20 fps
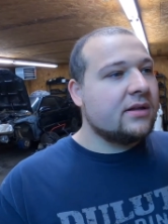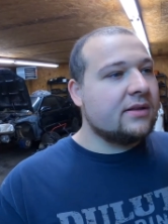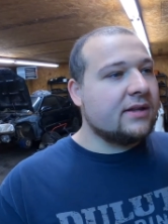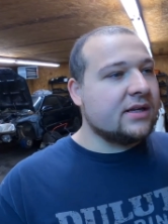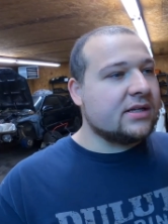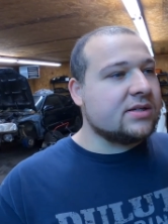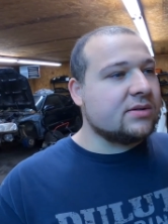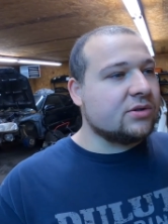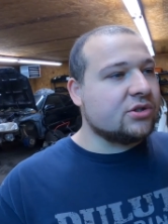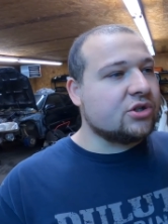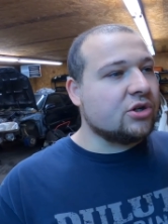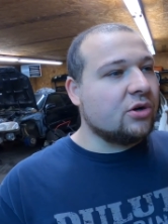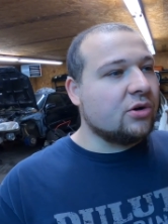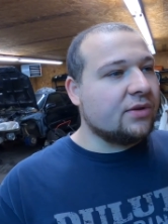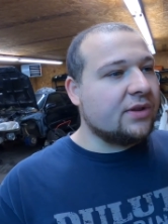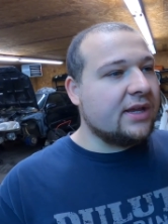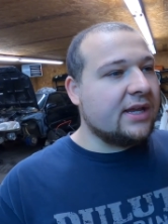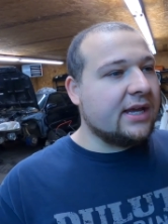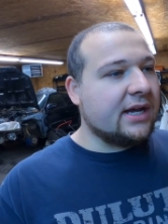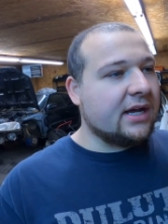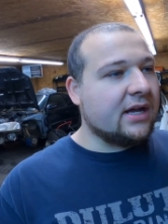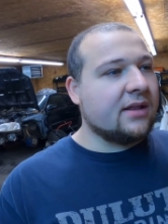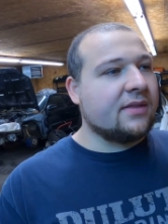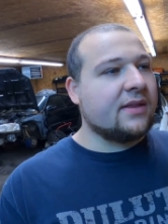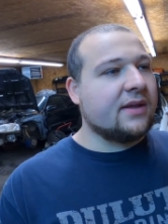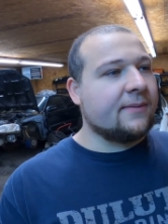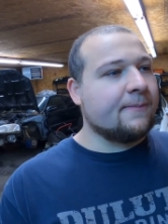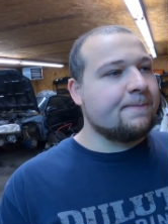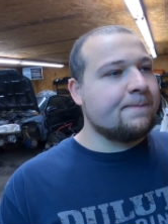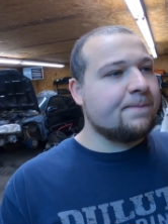This will show
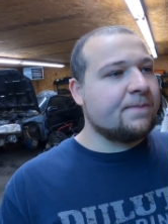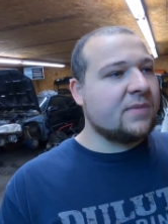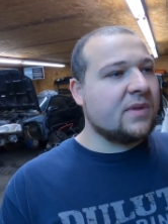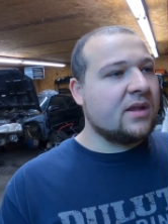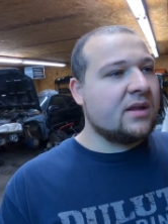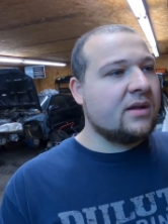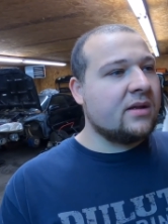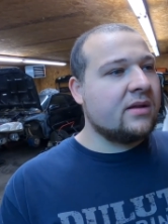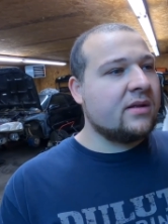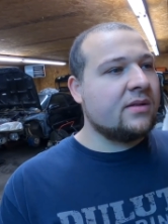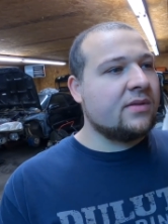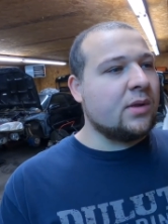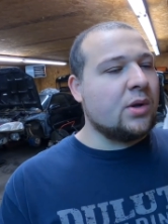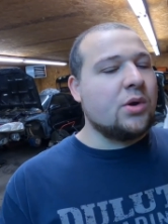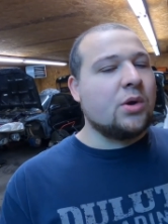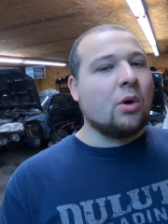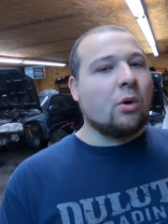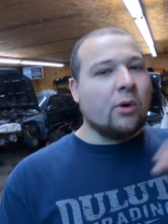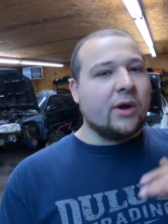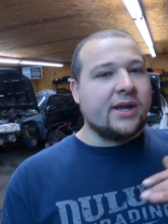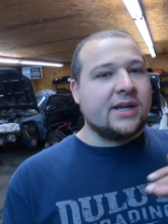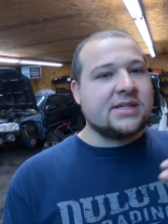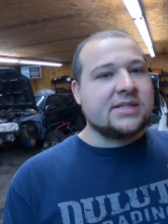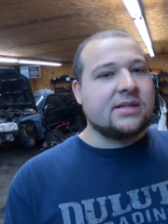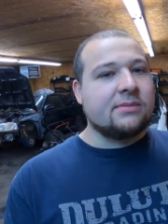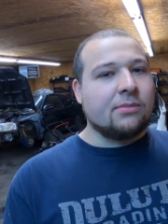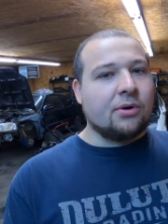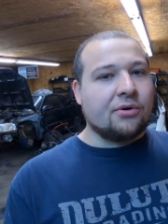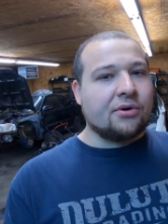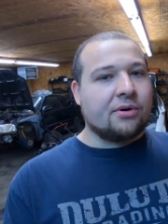the noise
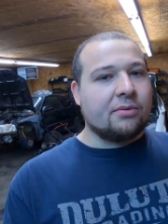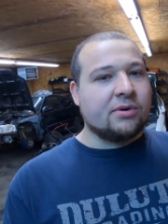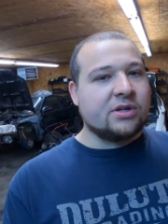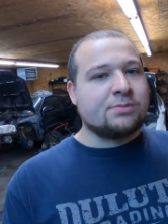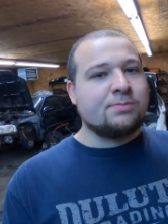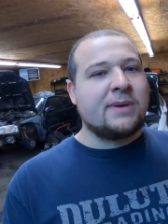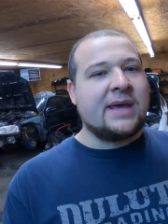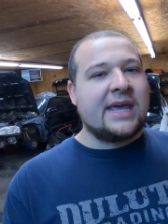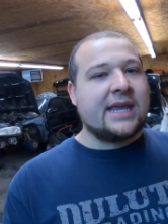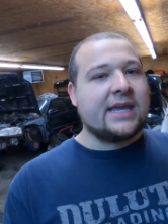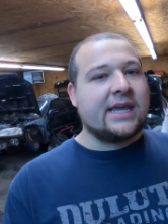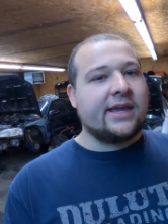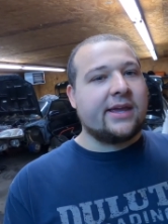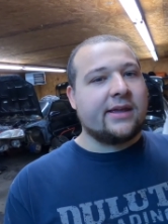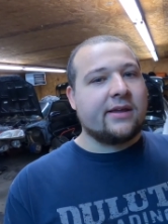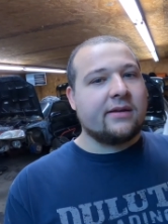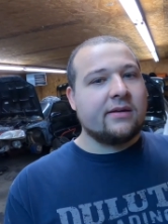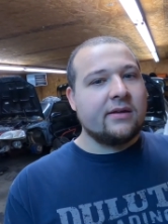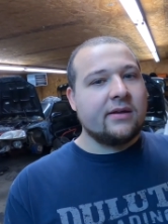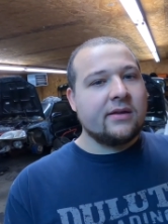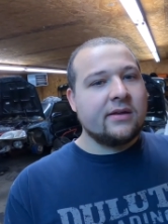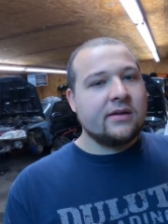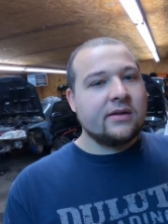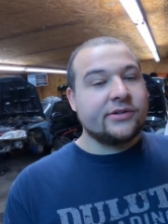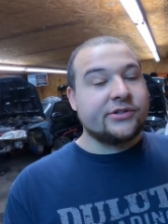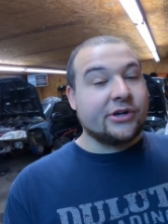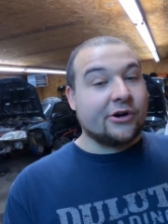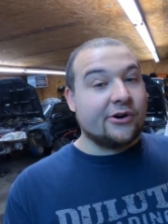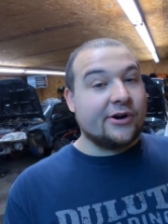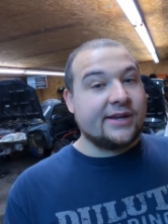the motor was making
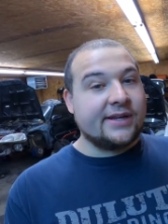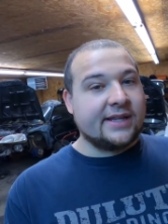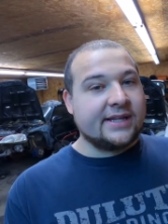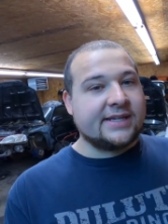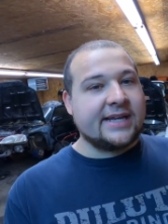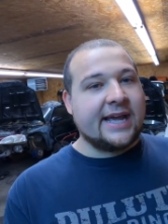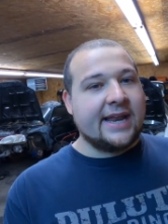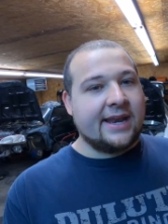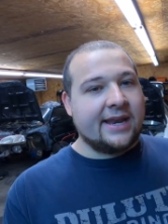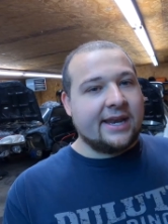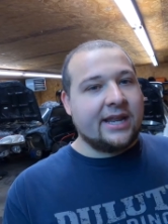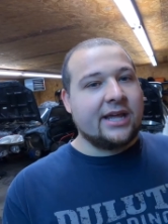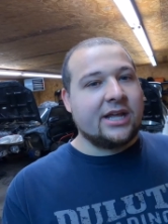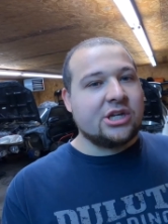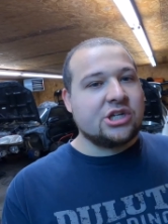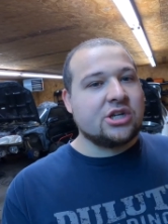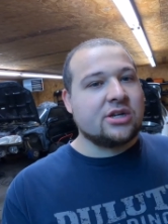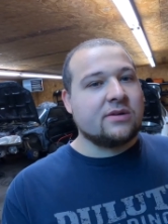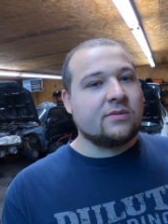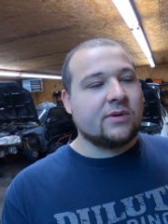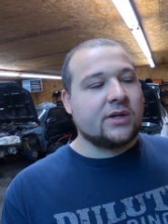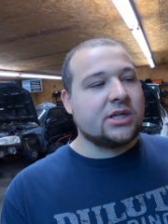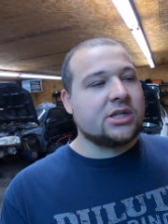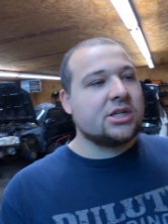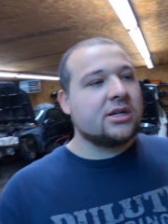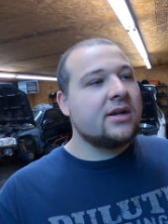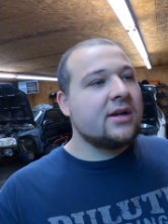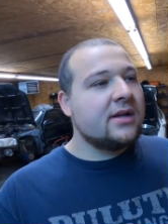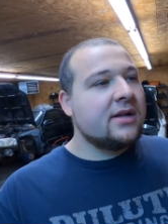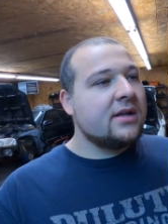during the detonation,
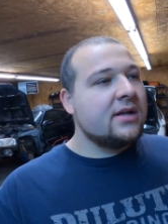which